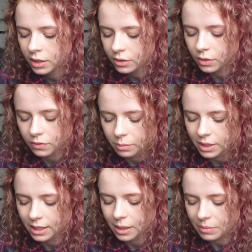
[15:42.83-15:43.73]
So for
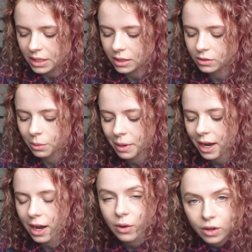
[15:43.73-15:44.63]
me that means no matter
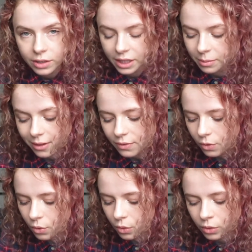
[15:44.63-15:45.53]
how hard I may
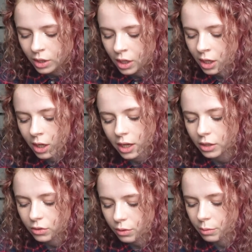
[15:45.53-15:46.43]
fall
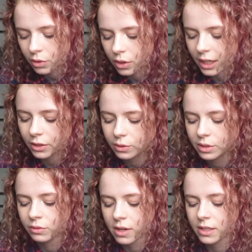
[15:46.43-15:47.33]
and crumble, I can
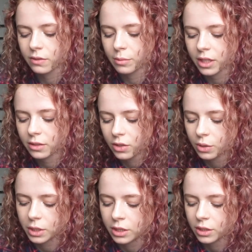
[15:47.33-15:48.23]
always rise from that
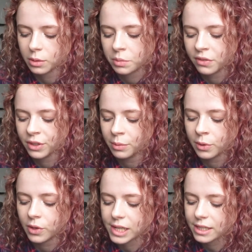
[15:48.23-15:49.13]
situation and be
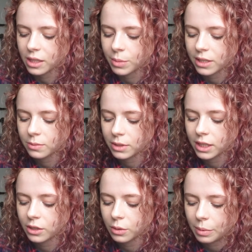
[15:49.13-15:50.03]
reborn as the best me
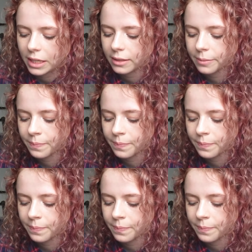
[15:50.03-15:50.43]
I could be.